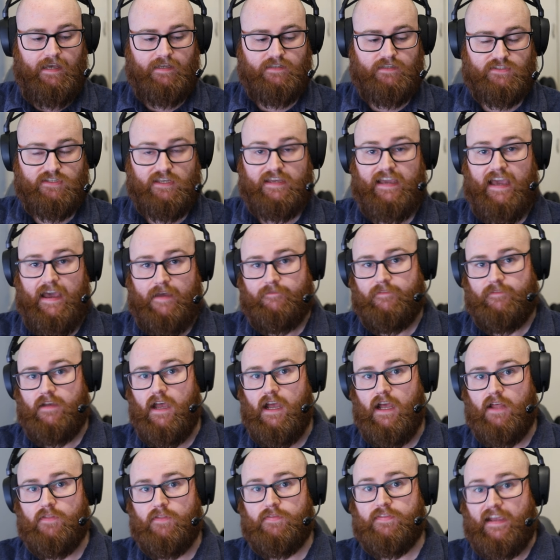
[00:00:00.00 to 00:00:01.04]
So yeah,
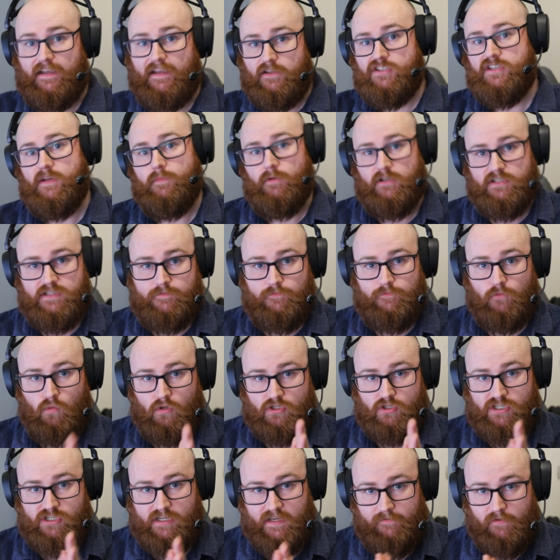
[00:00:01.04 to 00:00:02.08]
thank you so much for
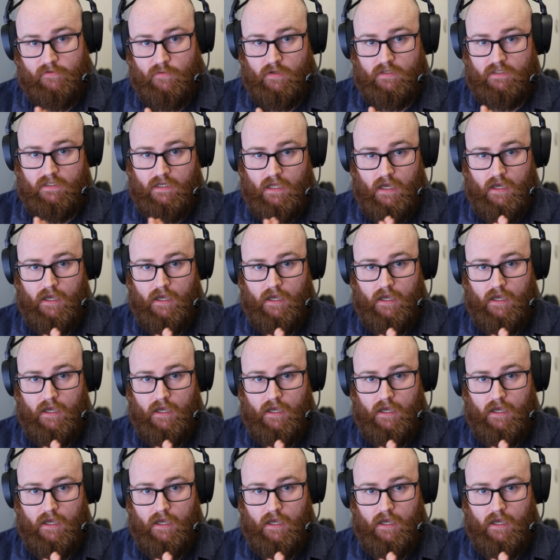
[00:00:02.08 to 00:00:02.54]
watching, everyone.